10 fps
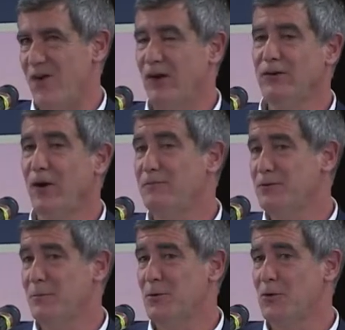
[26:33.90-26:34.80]

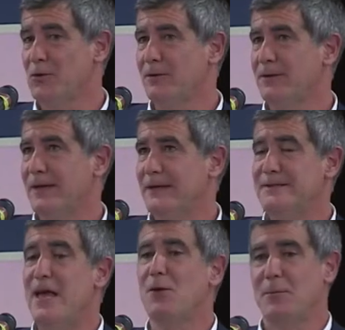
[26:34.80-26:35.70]
uncomfortable
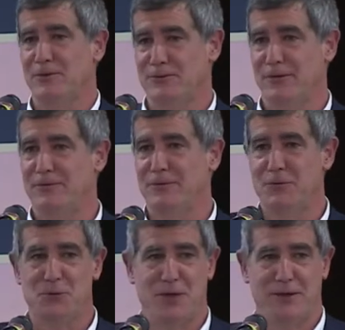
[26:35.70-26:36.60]
entailments of the
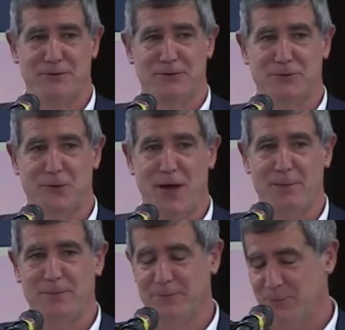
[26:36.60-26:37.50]
view that I just
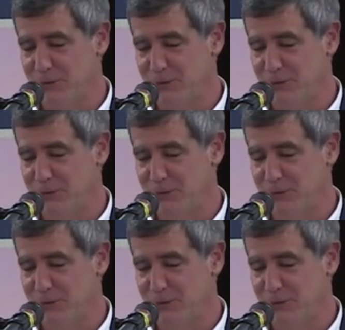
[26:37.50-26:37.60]
described,